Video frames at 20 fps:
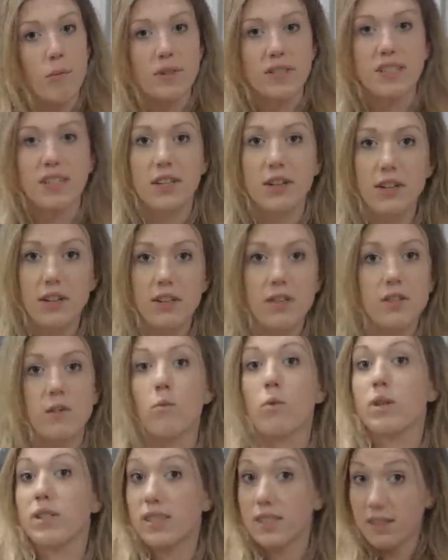materials
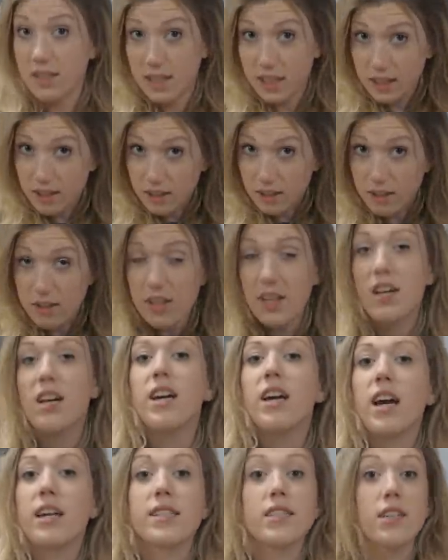and more skill,
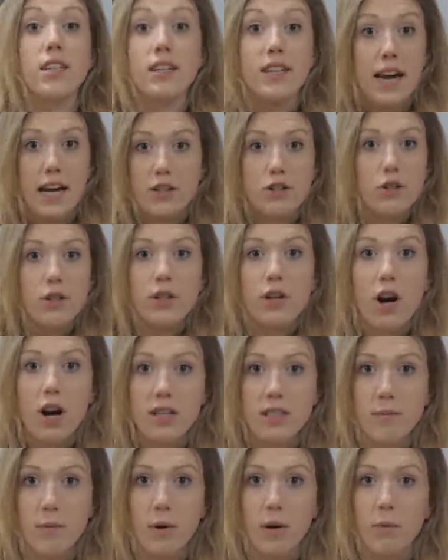it's gonna naturally
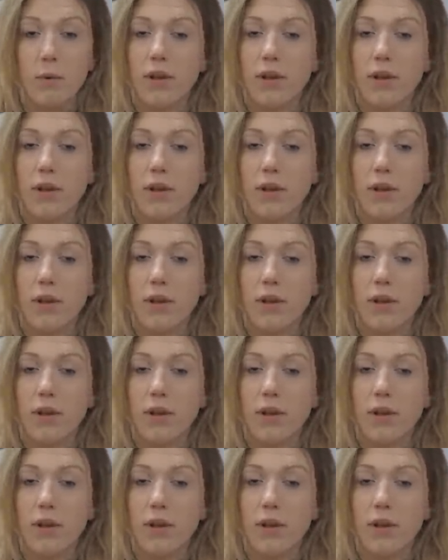cost more.